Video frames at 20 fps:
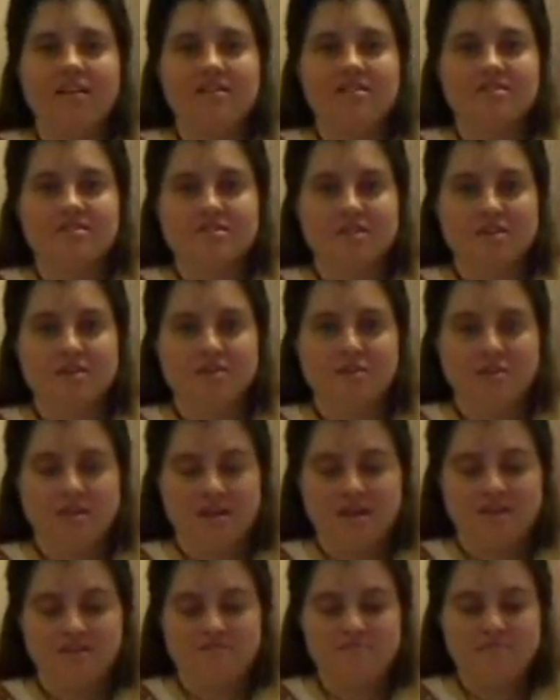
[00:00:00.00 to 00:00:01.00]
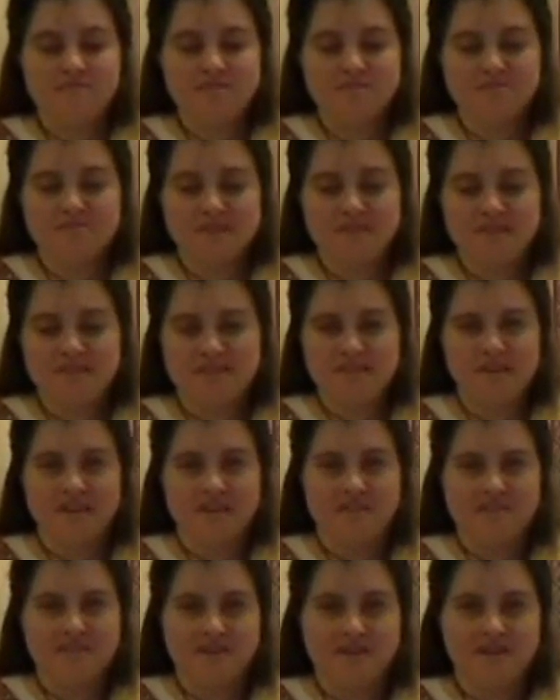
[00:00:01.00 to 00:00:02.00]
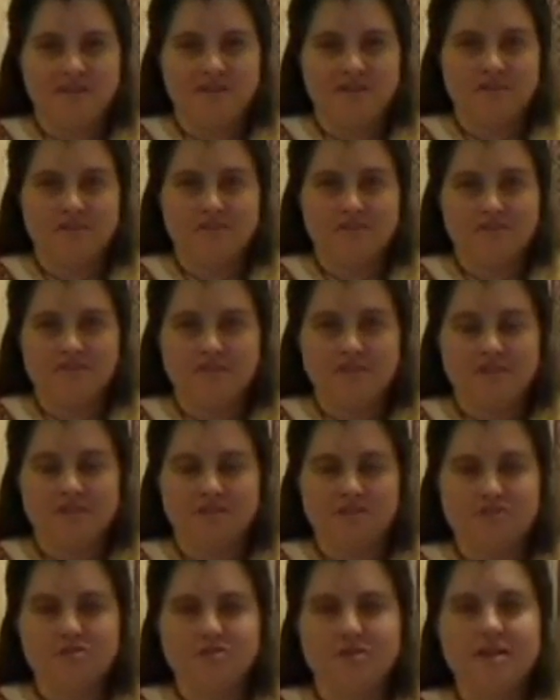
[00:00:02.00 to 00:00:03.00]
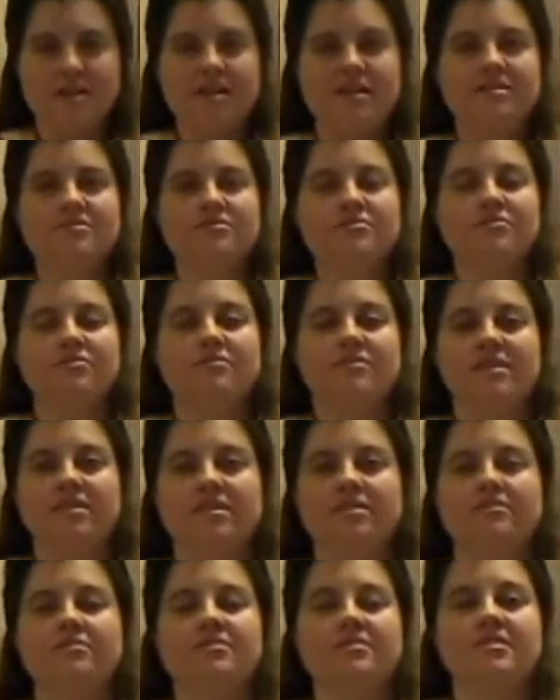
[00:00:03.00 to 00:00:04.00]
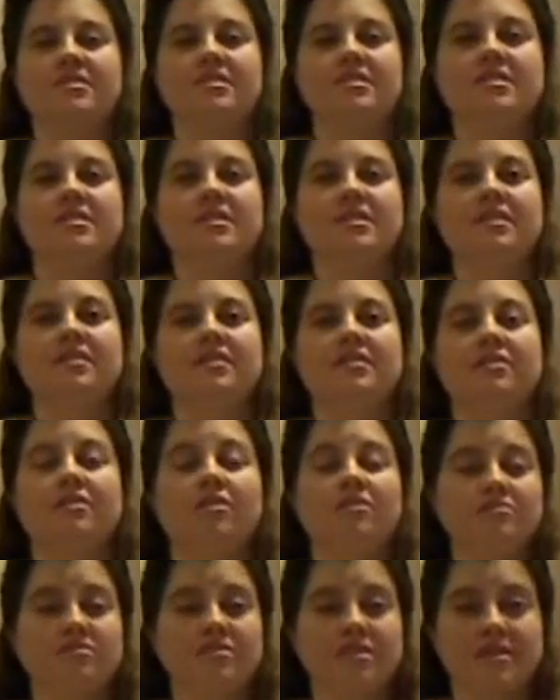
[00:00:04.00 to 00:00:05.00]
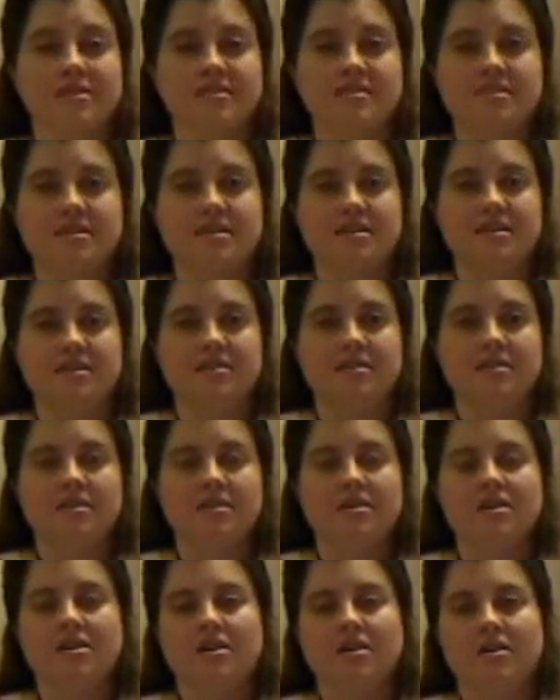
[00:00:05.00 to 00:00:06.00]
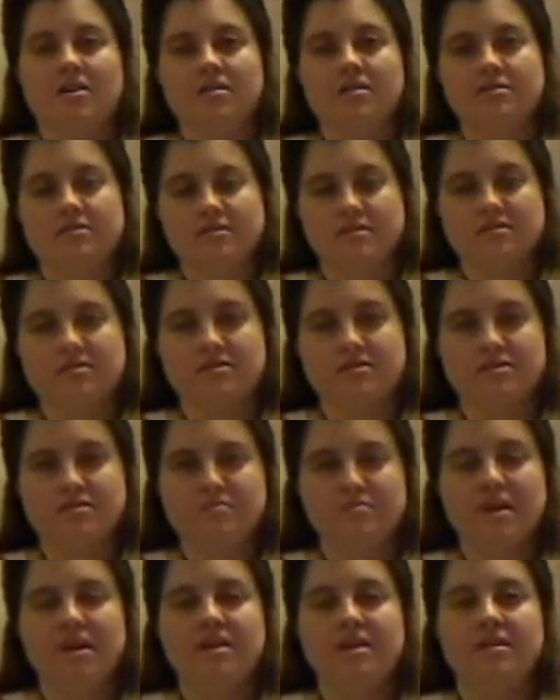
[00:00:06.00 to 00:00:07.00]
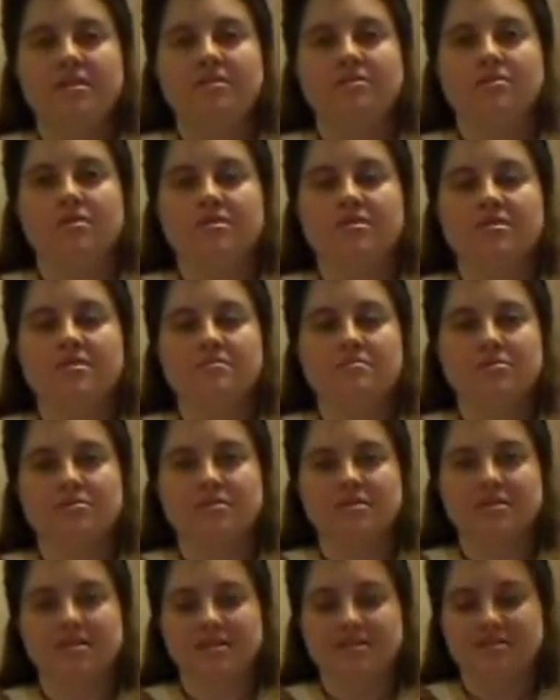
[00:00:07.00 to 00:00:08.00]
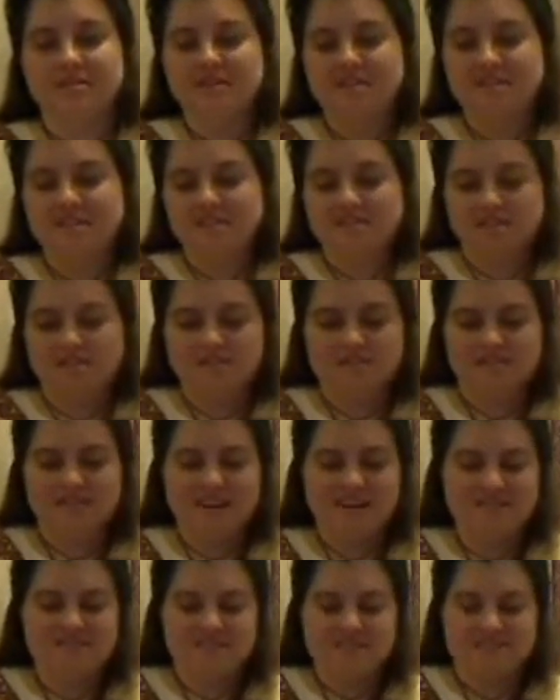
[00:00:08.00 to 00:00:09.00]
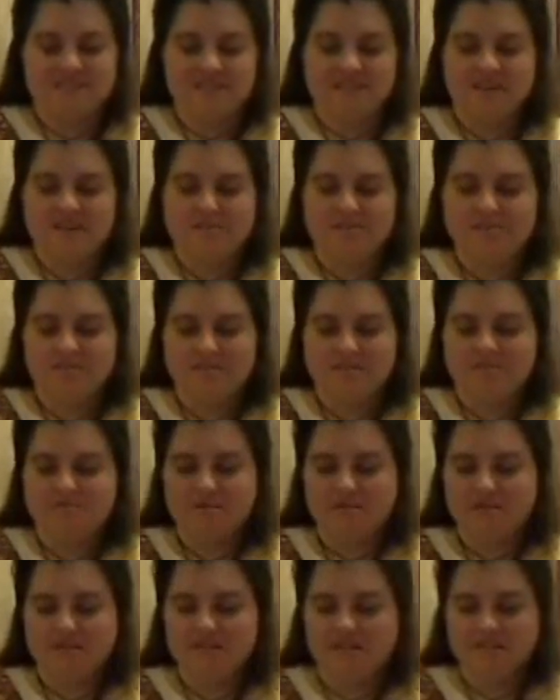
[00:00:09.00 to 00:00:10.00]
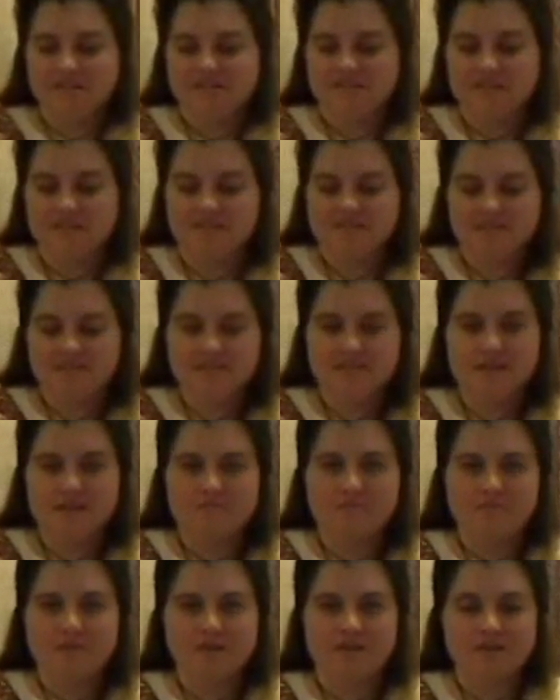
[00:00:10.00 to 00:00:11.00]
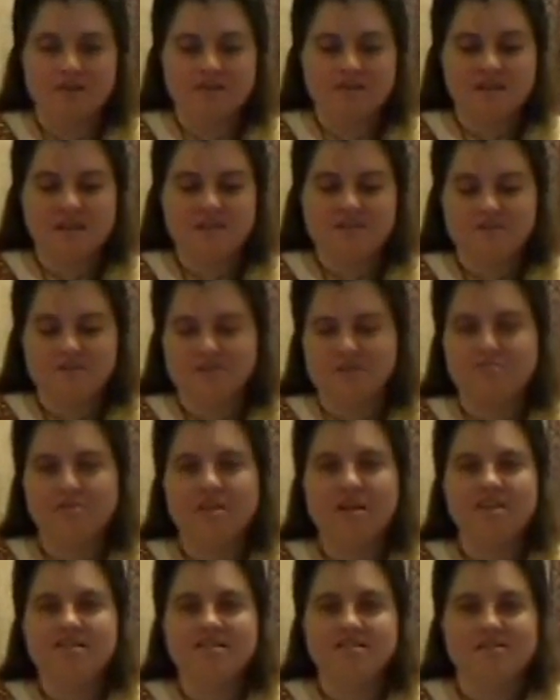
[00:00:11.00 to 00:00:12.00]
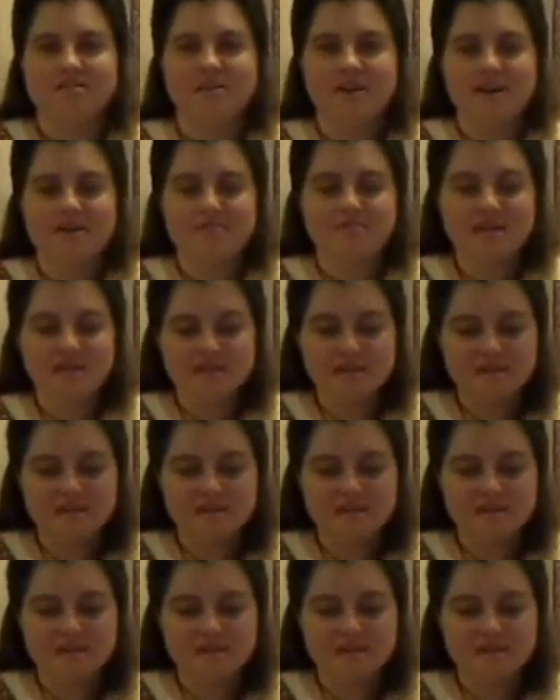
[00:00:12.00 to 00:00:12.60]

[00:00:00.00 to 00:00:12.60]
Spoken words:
So I've put some things together here on a tray, sort of like you would see in an offering scene on a tomb painting or a temple relief. Obviously, they wouldn't have put things in Tupperware containers or plastic wrap.